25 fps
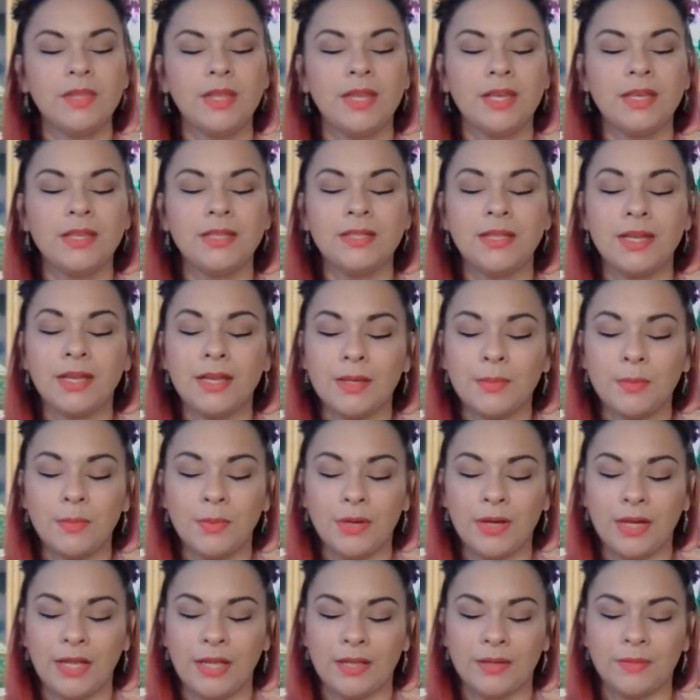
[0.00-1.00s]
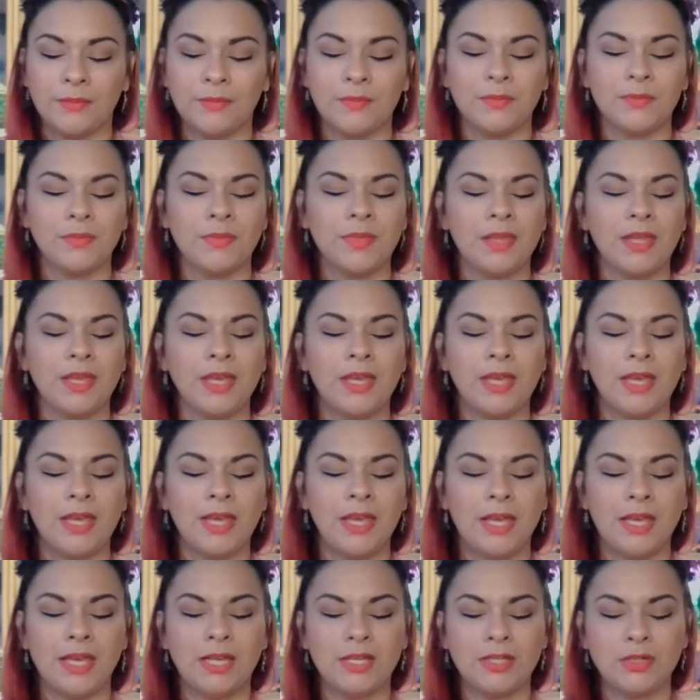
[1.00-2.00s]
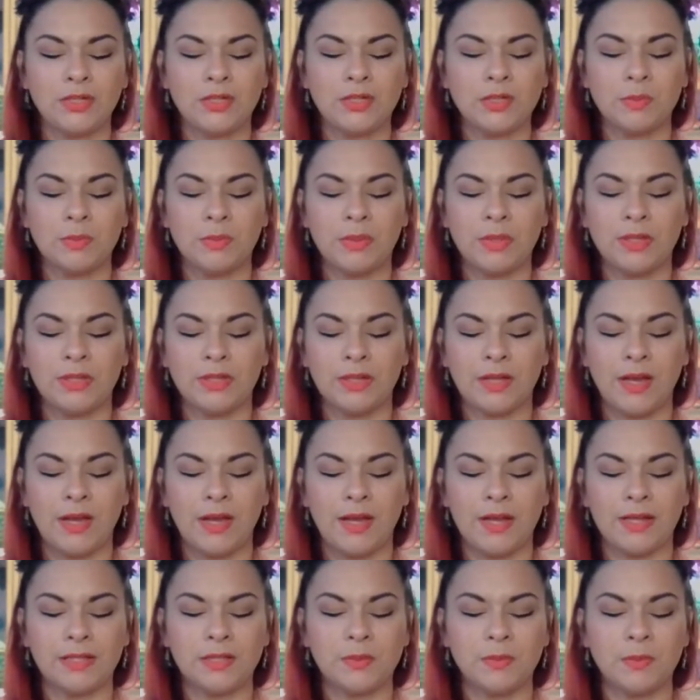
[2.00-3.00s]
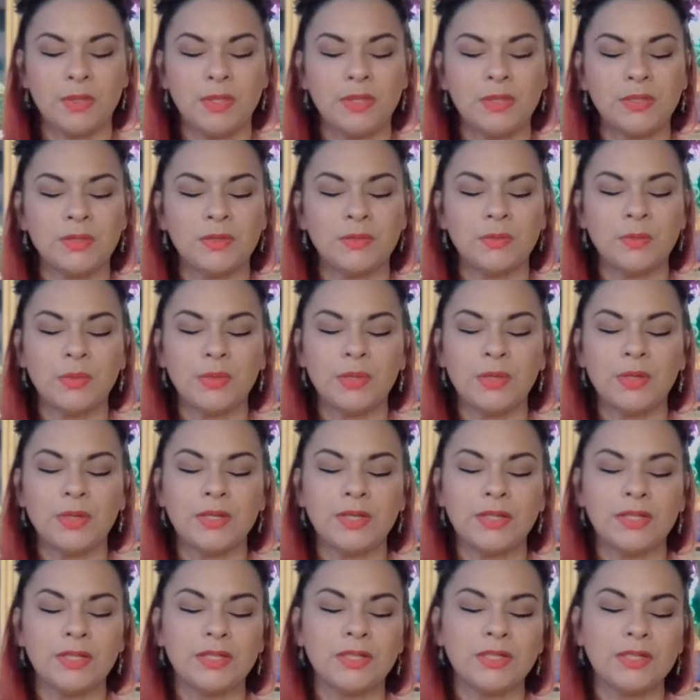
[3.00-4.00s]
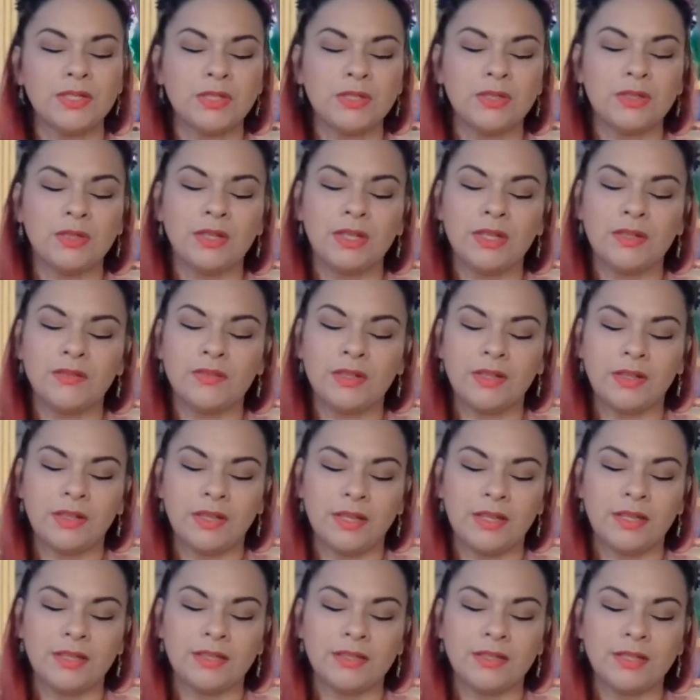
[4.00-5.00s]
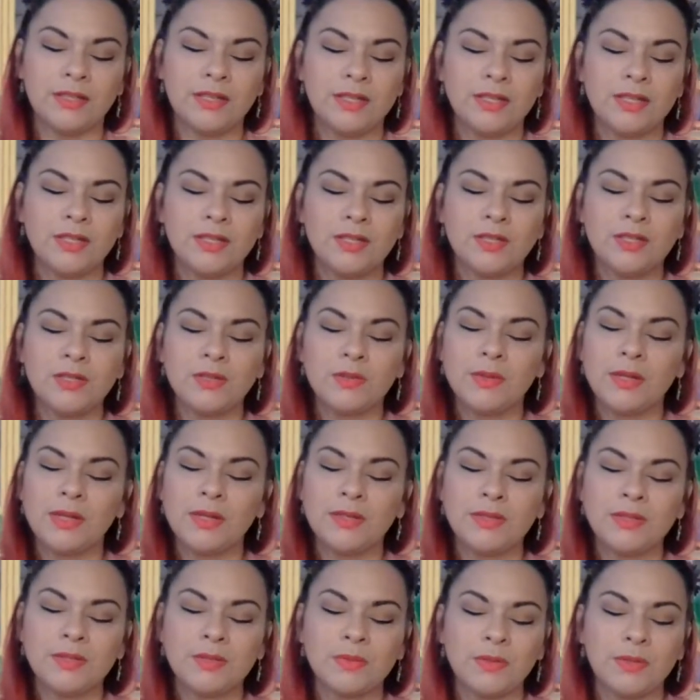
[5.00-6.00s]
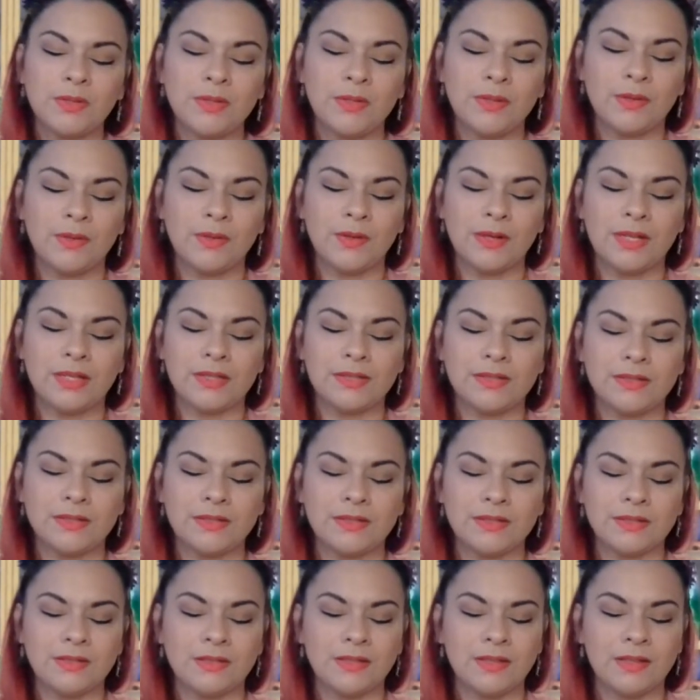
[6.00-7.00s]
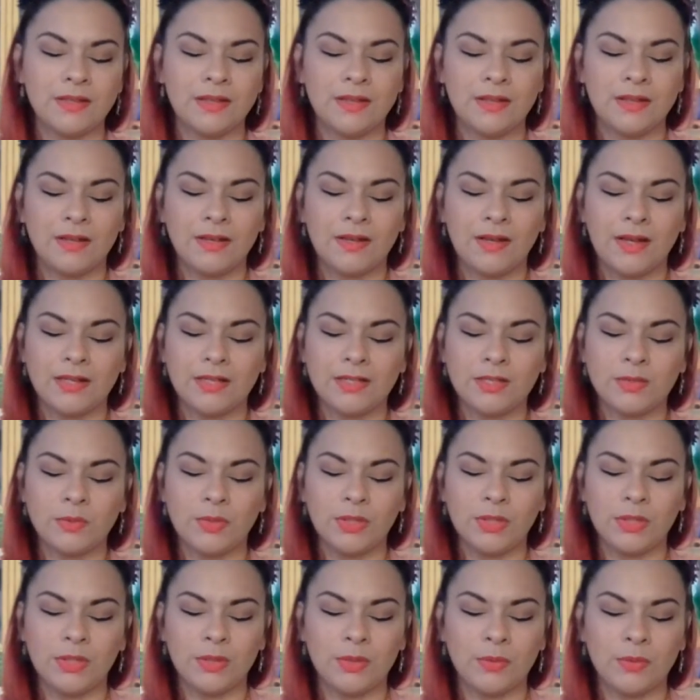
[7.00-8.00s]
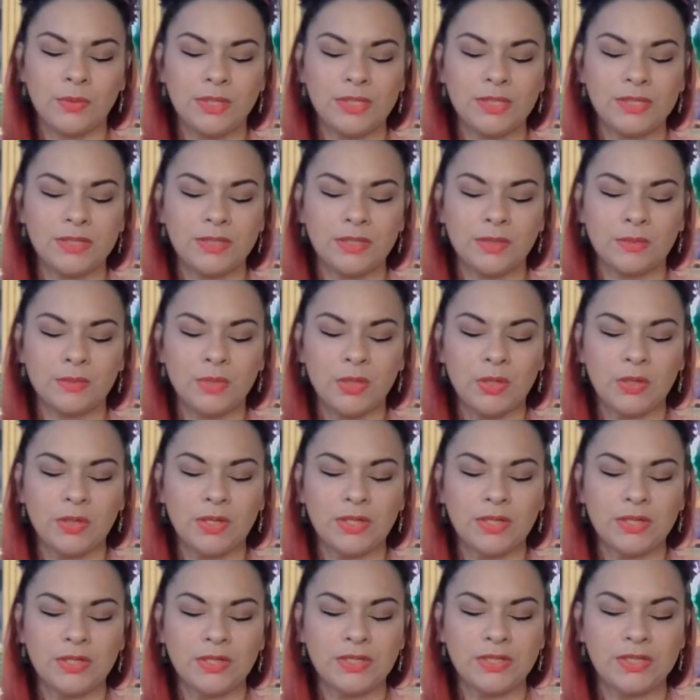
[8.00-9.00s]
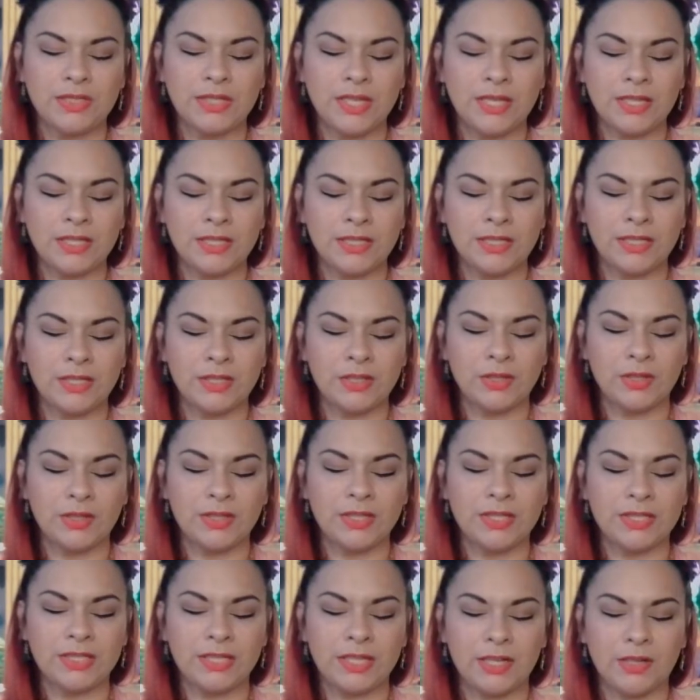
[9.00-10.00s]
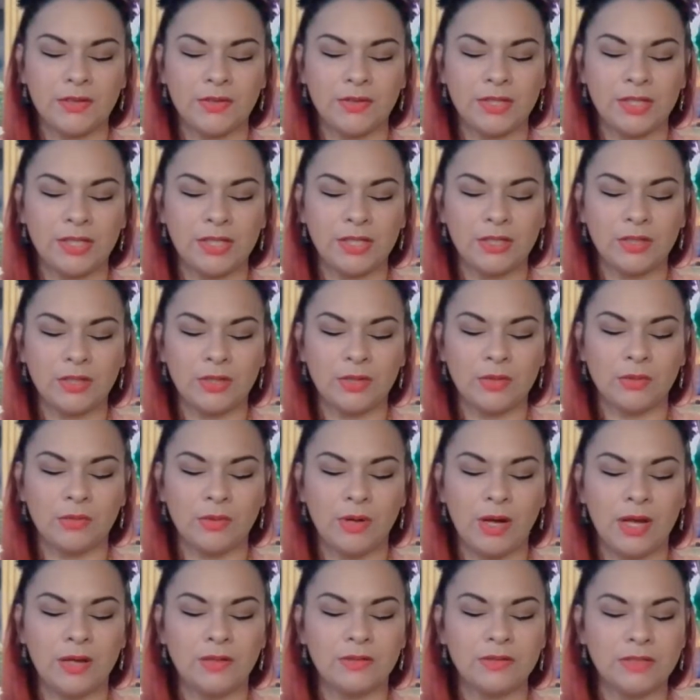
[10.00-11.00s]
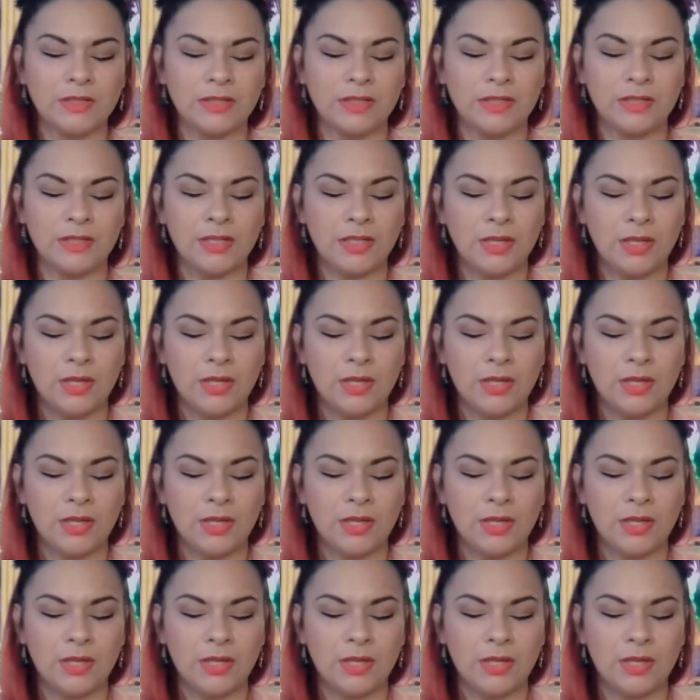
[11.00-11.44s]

And I pray, angel, spirit, guides, beings of pure unconditional love and light, surround us with your grace. Guide us with your wisdom, your understanding, your integrity, your grounding,